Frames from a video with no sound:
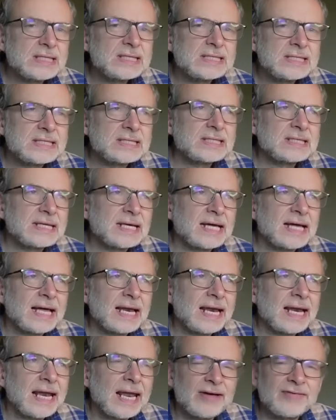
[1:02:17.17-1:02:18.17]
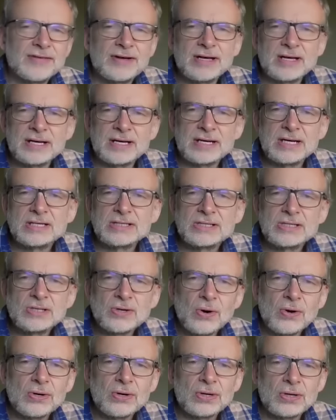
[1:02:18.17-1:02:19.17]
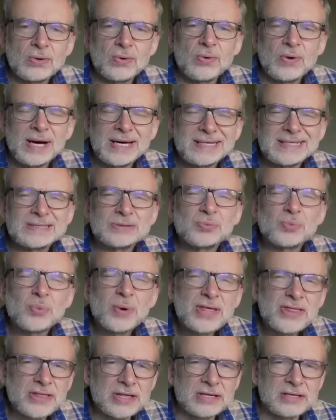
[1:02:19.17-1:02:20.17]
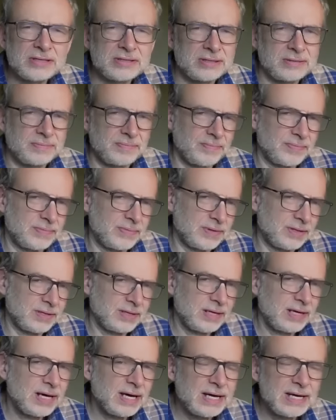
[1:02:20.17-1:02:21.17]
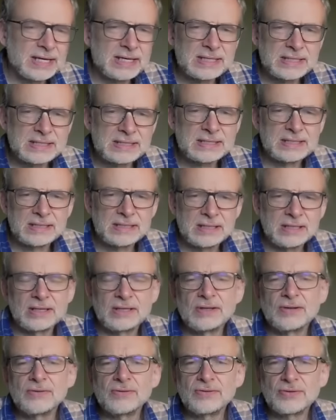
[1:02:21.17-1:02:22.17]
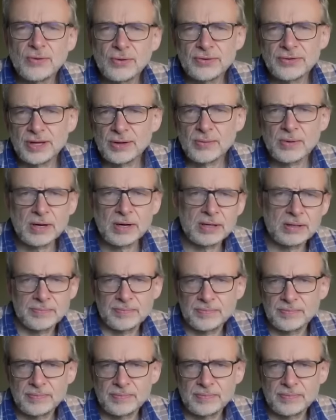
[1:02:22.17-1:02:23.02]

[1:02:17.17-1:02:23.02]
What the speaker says: as clever and as not quite as with it as you thought they were.